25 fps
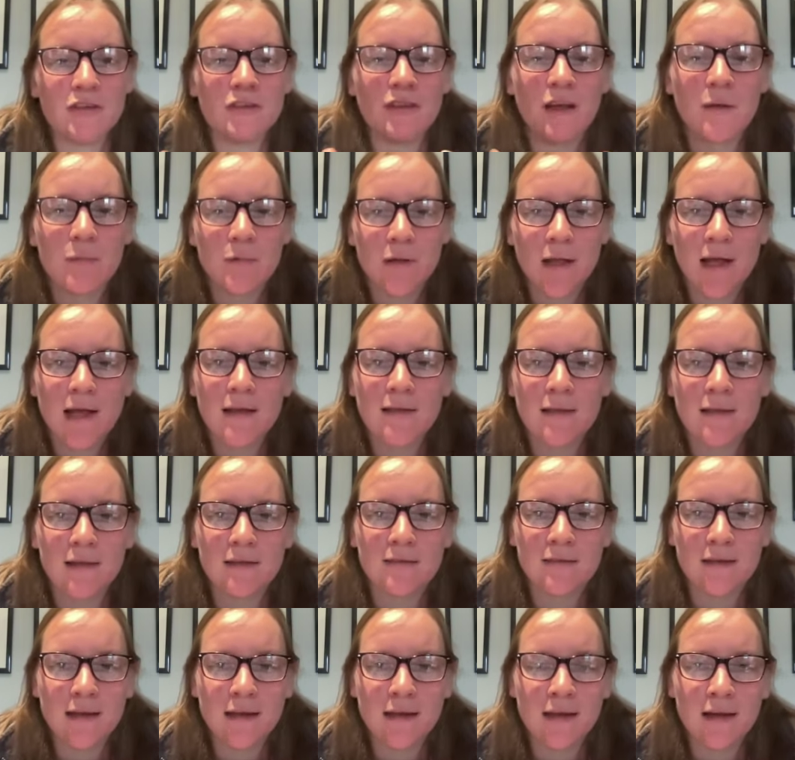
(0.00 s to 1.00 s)
For example, I
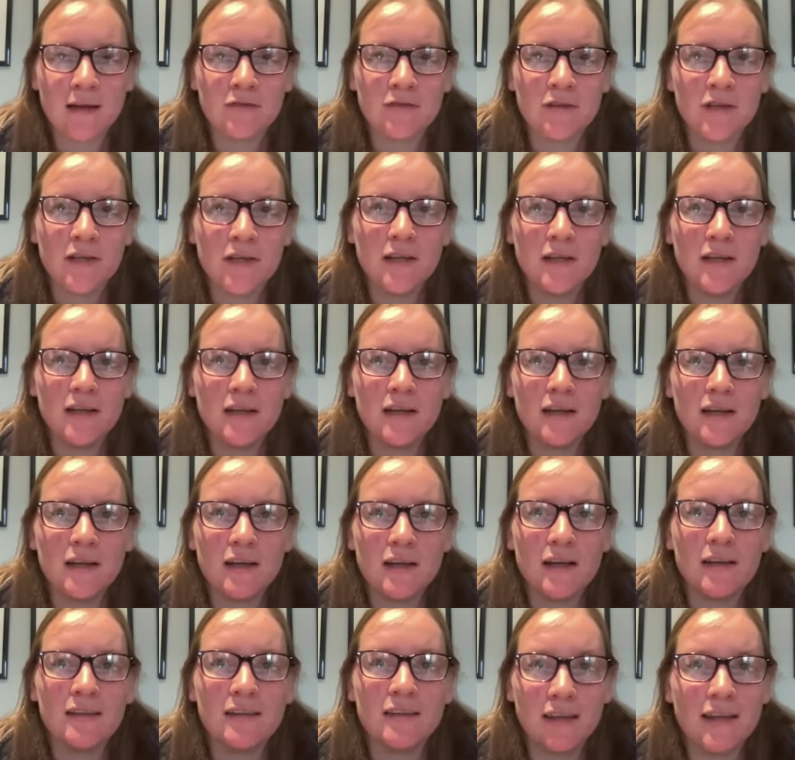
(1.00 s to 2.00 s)
like to have
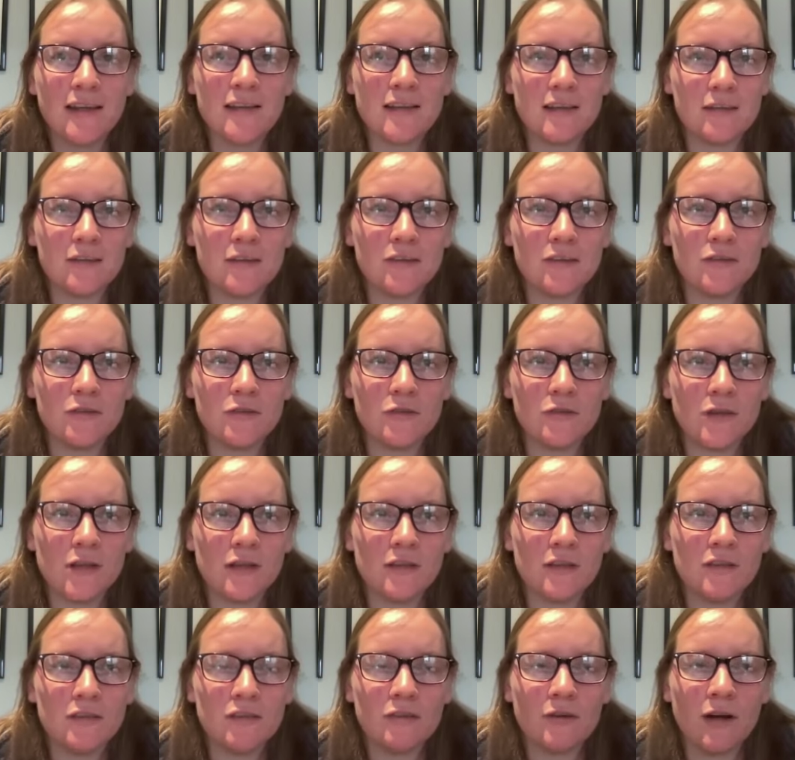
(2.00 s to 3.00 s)
a daily to-do
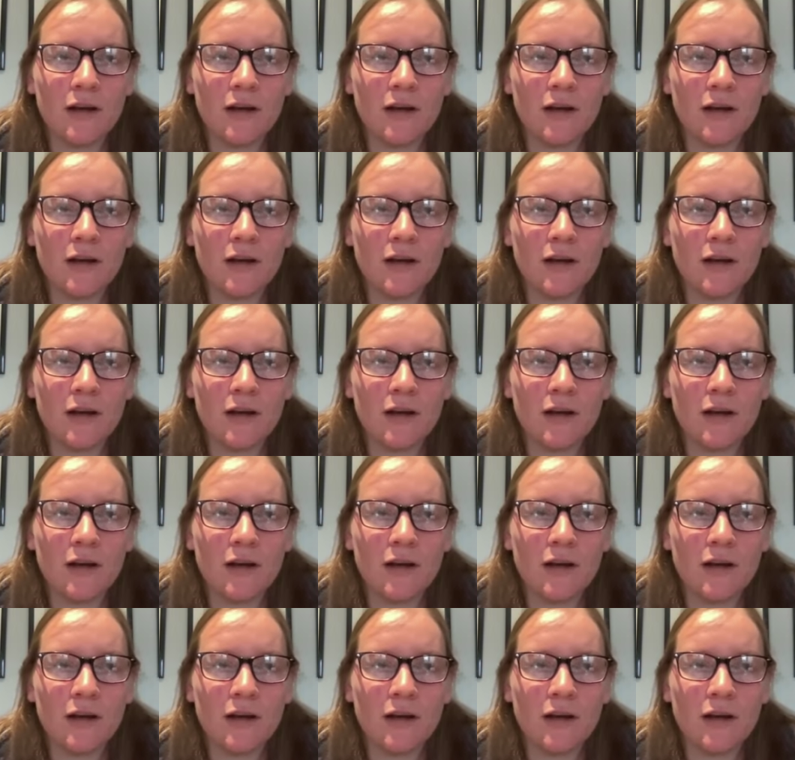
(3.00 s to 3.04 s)
list.